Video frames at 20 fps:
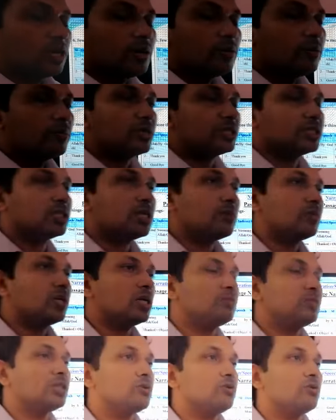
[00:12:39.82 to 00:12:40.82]
Remember,
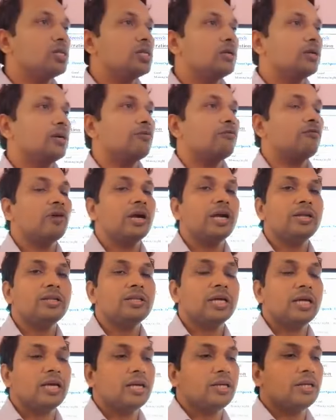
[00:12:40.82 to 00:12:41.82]
sometimes you will
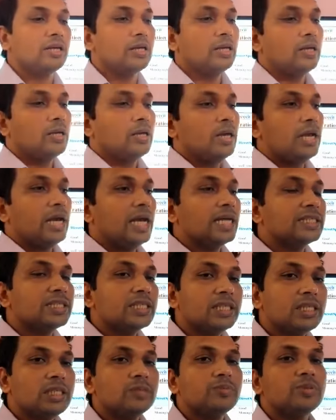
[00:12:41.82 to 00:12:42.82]
find that
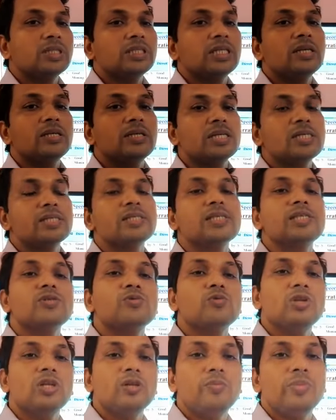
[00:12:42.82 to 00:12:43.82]
assertive
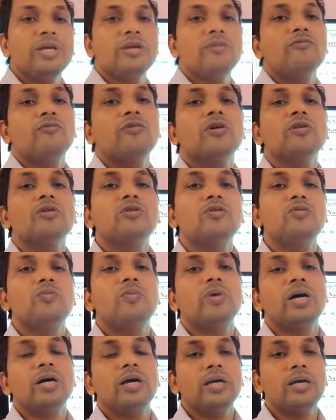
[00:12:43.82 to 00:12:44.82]
sentences will be
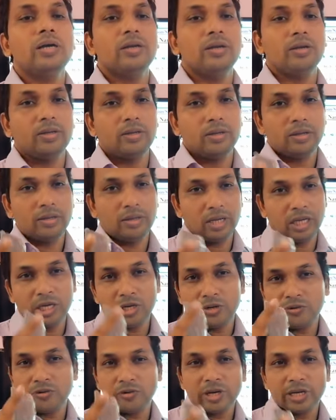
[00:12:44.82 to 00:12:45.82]
followed by
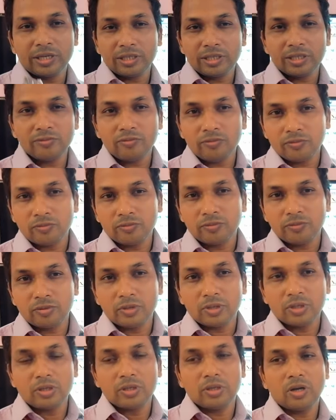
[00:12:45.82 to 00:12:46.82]
interrogative
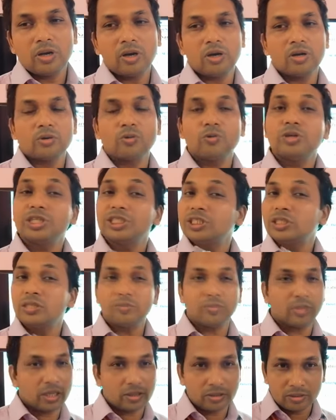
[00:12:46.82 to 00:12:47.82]
or
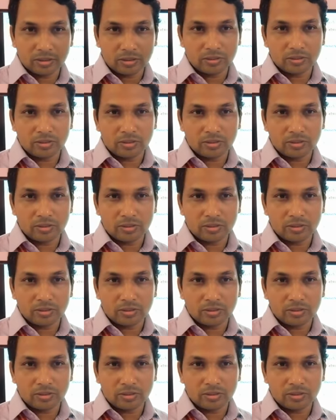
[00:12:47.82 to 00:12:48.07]
question mark.